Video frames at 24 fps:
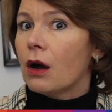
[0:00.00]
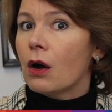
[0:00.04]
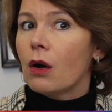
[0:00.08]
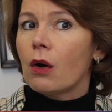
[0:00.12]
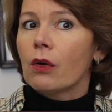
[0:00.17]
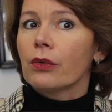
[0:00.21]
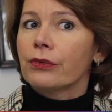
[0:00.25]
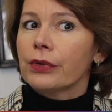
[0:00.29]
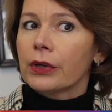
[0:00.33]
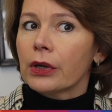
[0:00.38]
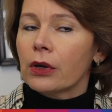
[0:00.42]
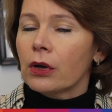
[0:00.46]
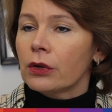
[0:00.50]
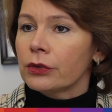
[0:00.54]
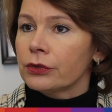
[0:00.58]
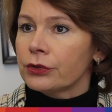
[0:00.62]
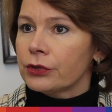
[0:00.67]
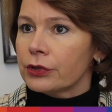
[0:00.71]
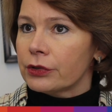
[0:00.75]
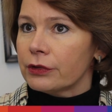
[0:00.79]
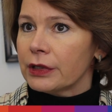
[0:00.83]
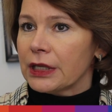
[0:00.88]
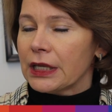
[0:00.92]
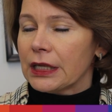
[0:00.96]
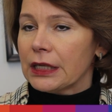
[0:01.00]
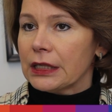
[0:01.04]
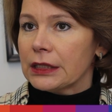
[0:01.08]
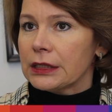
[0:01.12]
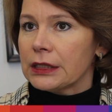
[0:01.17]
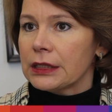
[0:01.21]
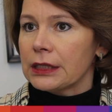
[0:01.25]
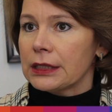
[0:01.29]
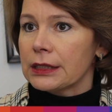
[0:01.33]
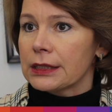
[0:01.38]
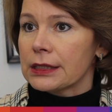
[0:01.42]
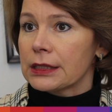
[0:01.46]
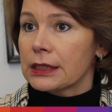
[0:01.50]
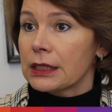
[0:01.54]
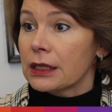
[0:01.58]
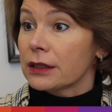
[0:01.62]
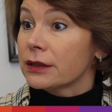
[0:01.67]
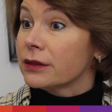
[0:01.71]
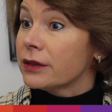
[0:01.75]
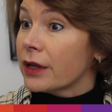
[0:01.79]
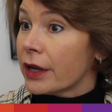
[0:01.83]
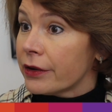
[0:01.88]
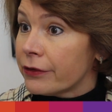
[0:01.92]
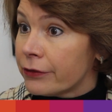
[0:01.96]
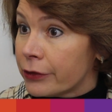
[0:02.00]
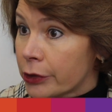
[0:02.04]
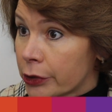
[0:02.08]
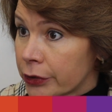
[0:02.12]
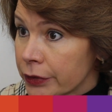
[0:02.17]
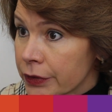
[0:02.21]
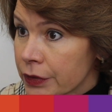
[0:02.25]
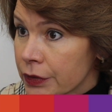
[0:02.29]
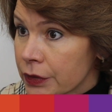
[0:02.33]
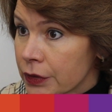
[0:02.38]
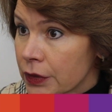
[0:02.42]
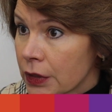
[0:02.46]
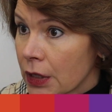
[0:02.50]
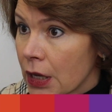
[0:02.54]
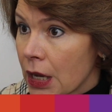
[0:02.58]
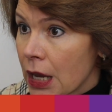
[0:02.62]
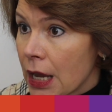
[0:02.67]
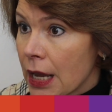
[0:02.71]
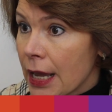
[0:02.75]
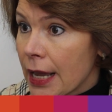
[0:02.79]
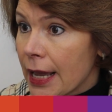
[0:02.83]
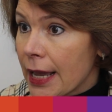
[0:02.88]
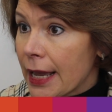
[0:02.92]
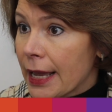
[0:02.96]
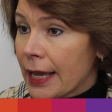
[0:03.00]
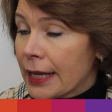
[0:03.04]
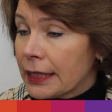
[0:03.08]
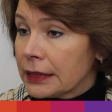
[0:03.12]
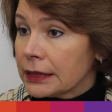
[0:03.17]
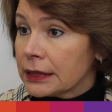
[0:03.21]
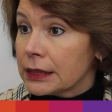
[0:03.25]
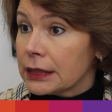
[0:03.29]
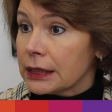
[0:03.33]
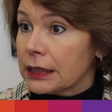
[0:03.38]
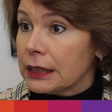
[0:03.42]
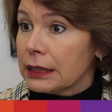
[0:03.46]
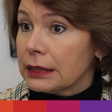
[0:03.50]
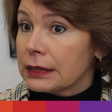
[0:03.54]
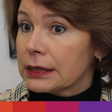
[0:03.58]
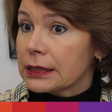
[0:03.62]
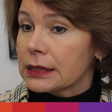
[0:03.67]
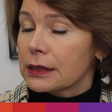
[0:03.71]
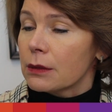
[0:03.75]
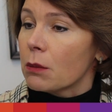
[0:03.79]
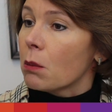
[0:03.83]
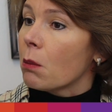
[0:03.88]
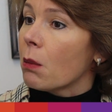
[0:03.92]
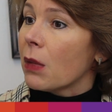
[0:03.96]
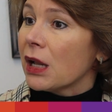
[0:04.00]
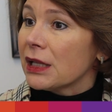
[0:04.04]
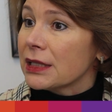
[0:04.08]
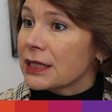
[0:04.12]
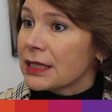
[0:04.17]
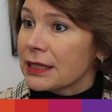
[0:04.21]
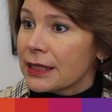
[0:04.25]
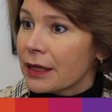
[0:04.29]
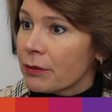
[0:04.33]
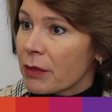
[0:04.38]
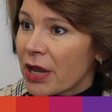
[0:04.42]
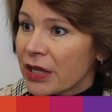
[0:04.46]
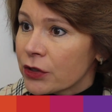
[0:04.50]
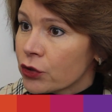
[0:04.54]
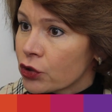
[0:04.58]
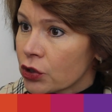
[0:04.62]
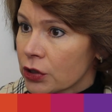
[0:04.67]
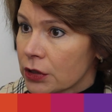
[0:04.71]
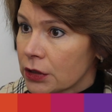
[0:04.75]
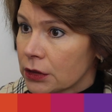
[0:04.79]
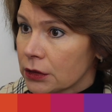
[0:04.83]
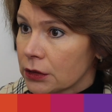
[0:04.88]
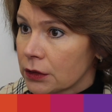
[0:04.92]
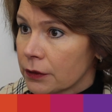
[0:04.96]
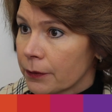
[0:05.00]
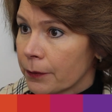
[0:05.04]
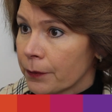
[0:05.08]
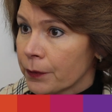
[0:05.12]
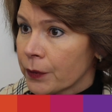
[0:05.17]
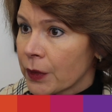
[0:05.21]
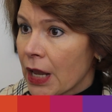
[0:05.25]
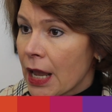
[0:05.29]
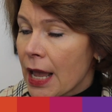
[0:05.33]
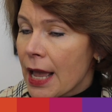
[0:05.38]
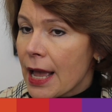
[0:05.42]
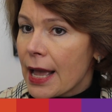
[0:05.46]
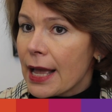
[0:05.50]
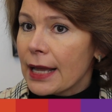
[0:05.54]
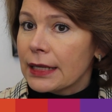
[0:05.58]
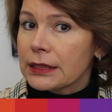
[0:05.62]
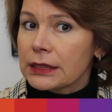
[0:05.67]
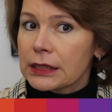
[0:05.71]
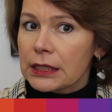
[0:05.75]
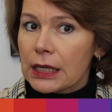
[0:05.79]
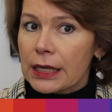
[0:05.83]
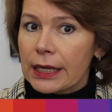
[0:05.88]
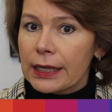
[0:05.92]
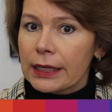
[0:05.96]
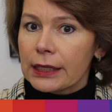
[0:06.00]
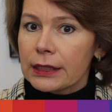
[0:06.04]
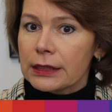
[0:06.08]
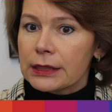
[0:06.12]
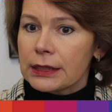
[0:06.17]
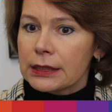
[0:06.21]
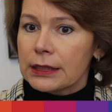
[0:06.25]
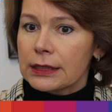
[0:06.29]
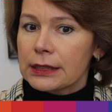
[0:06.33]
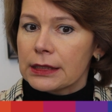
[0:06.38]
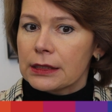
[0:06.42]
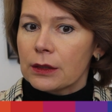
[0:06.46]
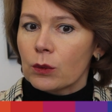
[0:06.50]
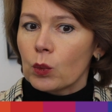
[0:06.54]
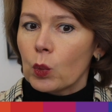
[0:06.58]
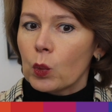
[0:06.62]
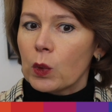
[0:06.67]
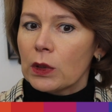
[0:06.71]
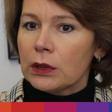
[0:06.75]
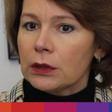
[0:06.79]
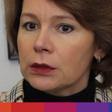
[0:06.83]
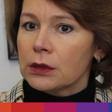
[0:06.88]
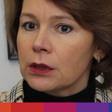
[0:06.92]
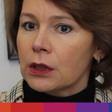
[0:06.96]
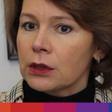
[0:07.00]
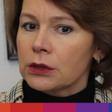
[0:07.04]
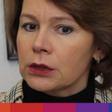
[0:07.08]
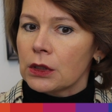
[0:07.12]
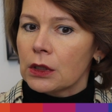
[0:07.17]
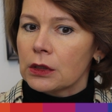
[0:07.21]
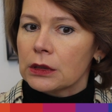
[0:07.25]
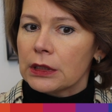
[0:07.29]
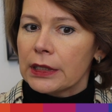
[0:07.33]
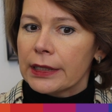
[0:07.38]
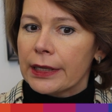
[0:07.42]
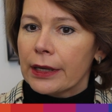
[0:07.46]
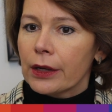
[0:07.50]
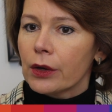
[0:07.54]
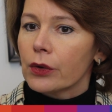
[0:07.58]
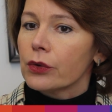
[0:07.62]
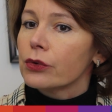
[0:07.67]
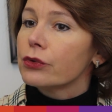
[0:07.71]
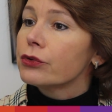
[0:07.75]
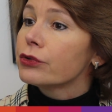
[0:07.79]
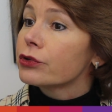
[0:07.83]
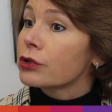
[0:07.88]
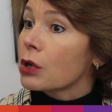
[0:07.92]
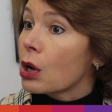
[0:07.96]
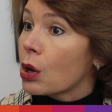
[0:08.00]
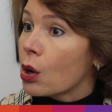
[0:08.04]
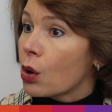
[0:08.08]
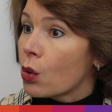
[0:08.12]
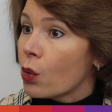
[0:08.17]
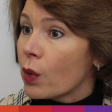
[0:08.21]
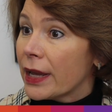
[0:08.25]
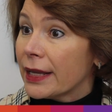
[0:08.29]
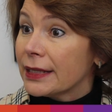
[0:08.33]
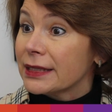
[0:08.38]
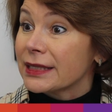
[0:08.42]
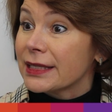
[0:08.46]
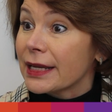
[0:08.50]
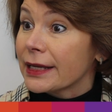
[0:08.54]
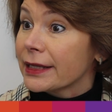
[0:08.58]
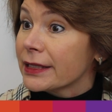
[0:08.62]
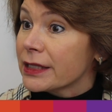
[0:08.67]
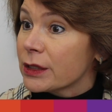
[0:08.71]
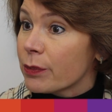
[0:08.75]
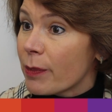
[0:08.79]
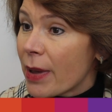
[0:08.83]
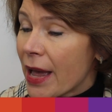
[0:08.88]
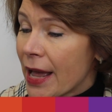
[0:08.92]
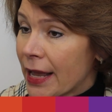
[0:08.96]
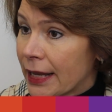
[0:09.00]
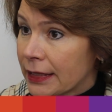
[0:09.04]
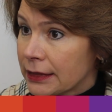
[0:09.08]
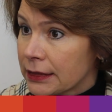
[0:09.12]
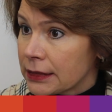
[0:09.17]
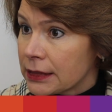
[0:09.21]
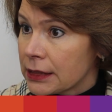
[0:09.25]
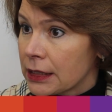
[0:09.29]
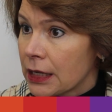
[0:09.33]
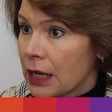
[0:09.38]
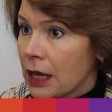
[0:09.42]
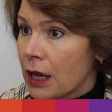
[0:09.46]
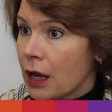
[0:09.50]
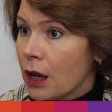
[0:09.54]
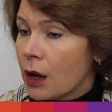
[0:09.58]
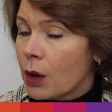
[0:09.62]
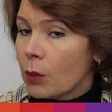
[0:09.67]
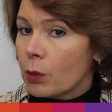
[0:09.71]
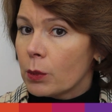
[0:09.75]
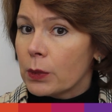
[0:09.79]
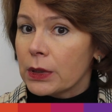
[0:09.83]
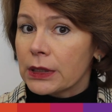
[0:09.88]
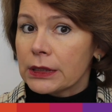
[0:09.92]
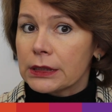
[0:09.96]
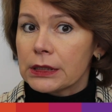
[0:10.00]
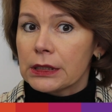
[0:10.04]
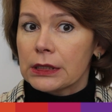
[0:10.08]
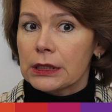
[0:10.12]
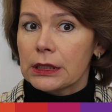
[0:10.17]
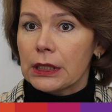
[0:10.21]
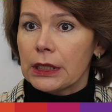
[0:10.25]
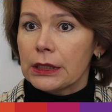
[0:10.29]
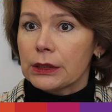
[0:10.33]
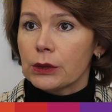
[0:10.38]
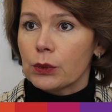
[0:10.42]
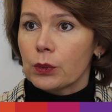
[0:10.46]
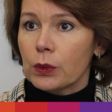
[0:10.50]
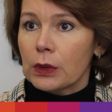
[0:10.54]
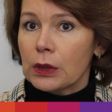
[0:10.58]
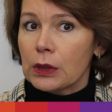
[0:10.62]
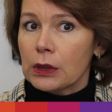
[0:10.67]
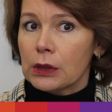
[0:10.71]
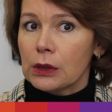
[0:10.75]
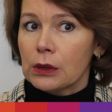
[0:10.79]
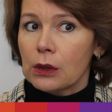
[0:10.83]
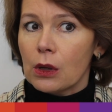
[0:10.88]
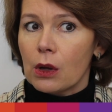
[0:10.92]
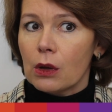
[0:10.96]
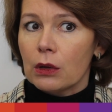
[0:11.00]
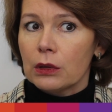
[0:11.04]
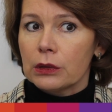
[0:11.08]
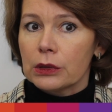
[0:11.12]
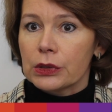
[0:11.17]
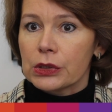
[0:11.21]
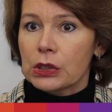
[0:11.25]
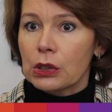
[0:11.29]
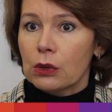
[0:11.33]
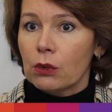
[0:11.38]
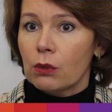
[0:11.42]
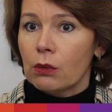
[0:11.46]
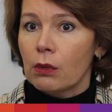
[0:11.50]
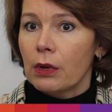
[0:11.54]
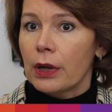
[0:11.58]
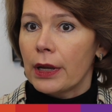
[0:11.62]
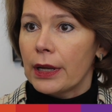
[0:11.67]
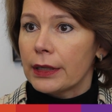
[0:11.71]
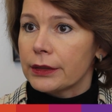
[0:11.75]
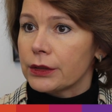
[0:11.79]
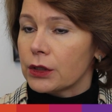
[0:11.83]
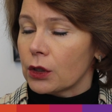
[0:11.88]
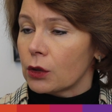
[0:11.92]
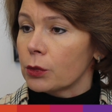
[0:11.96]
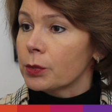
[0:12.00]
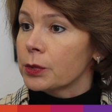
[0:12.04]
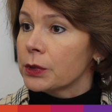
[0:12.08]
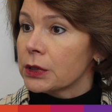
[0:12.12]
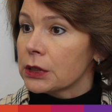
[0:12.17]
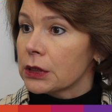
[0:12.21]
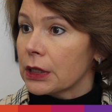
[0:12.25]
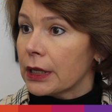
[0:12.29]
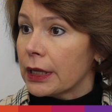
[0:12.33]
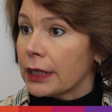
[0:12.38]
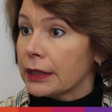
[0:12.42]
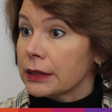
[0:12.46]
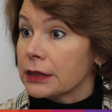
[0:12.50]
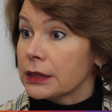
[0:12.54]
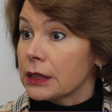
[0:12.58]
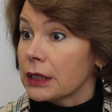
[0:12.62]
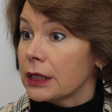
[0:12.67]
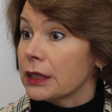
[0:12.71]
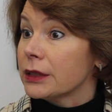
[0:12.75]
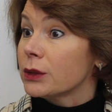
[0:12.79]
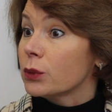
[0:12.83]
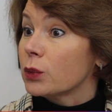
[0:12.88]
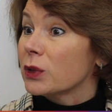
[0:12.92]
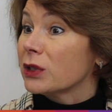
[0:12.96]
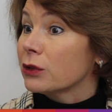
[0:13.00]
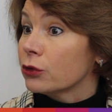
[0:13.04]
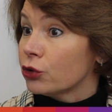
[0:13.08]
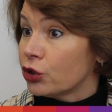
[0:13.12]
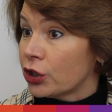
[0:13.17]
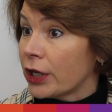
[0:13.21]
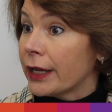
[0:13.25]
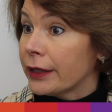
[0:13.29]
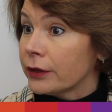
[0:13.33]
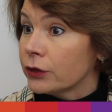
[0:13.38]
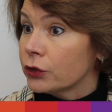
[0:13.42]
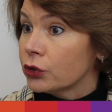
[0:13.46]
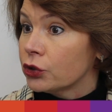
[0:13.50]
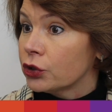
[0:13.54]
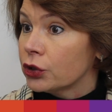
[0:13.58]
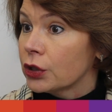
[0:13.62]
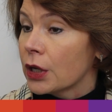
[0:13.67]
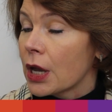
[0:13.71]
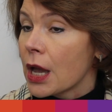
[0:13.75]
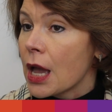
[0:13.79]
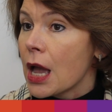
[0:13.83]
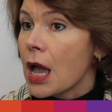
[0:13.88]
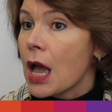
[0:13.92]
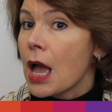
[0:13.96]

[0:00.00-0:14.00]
On the contrary, it is diverse and it's multidimensional. And ecosystem will not only grow and expand, but it will also adopt and it will change.